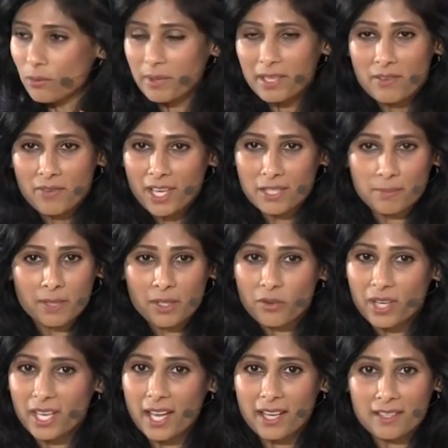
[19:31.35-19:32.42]

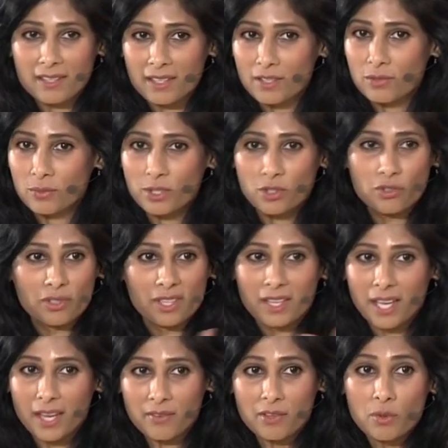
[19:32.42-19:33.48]
investment-grade assets, which
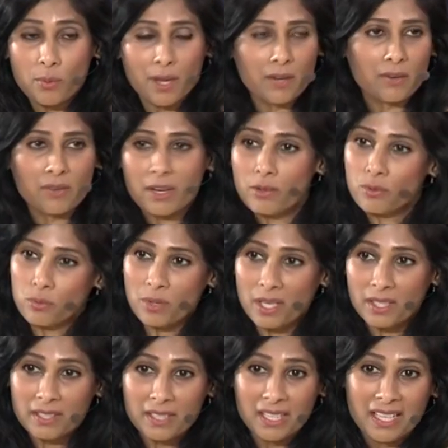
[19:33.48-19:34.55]
everywhere around the
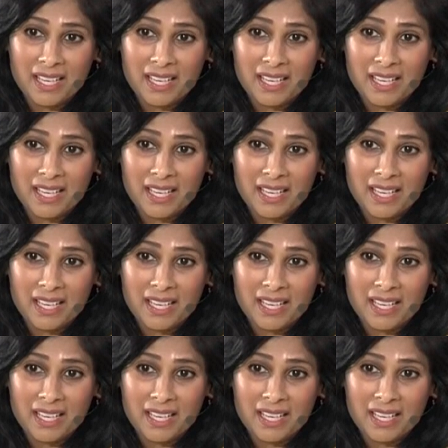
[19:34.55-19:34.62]
world,